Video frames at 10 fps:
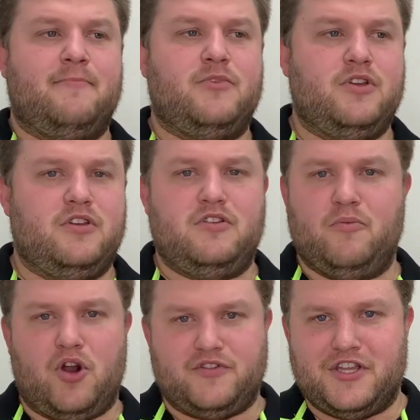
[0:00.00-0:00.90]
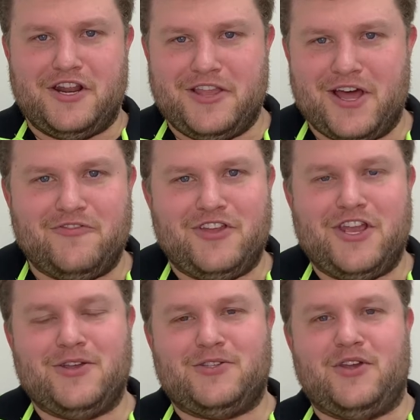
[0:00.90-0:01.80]
who you might have seen in the other
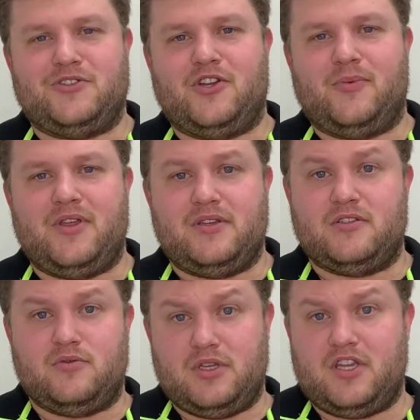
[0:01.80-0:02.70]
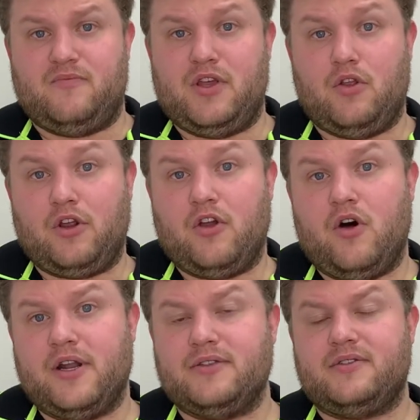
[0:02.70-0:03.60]
videos and those type of things, has really given me a lot of
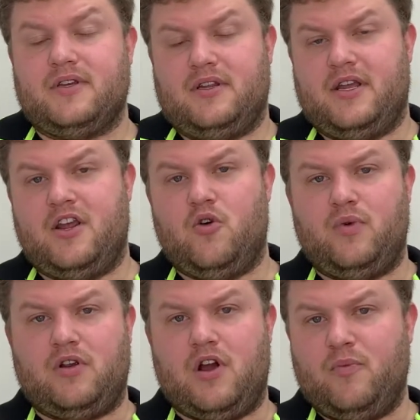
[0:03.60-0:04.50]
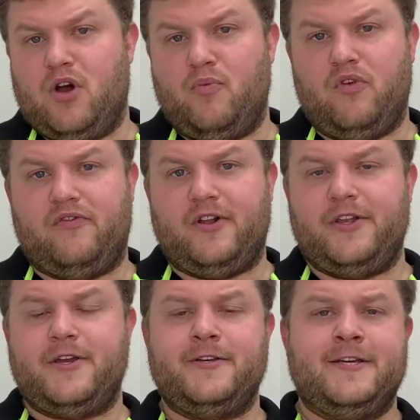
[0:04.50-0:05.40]
guidance and helping grow my
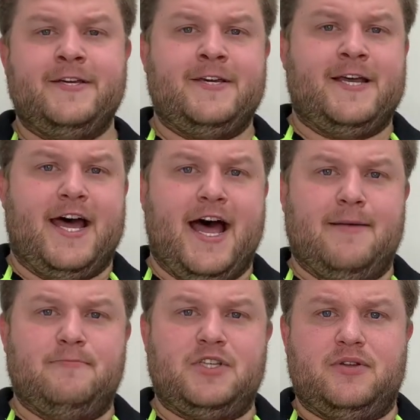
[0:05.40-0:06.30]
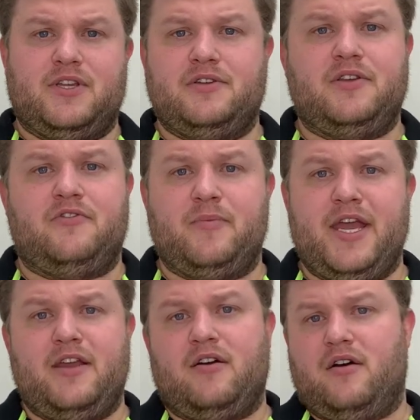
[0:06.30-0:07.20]
portfolio. So essentially for
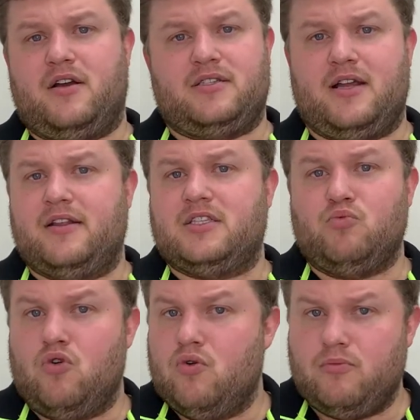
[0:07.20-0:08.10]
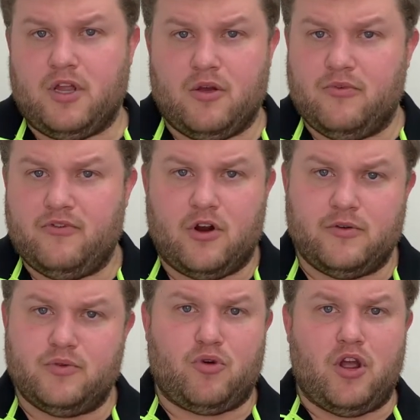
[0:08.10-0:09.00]
me, I started small. Before I
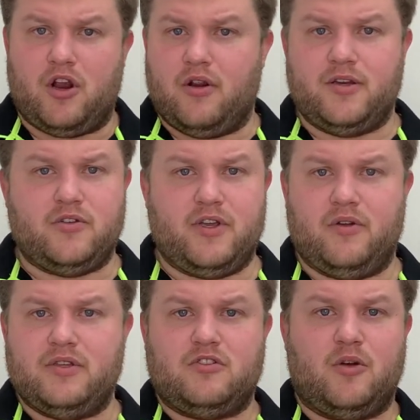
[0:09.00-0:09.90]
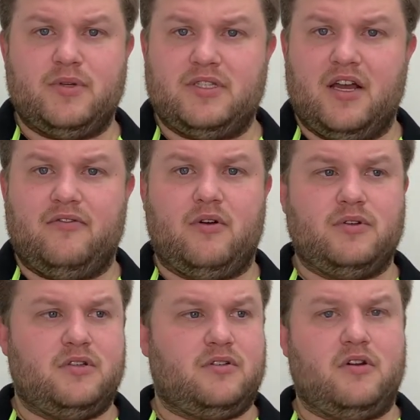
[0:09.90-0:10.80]
was a broker and doing all this type of stuff, I
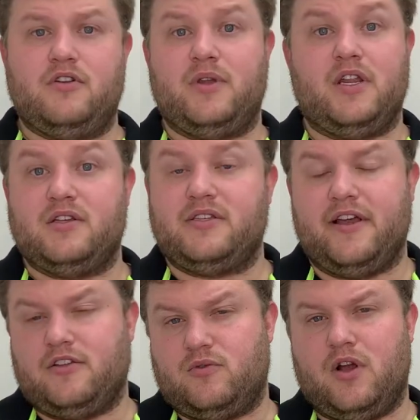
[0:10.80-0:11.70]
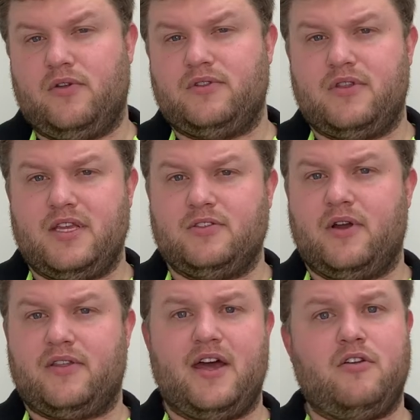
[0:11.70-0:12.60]
was just kind of doing sales roles and things
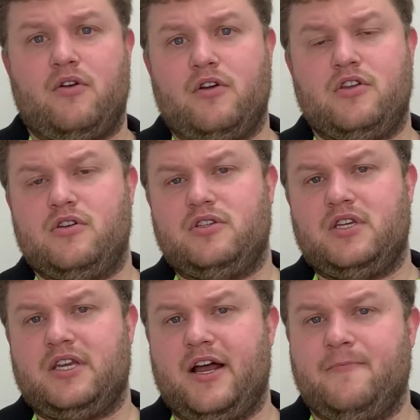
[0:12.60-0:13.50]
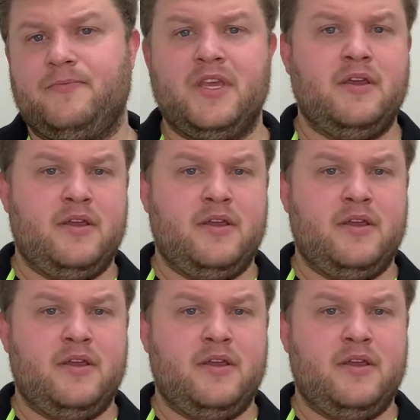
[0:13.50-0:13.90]
like that, not on a huge income.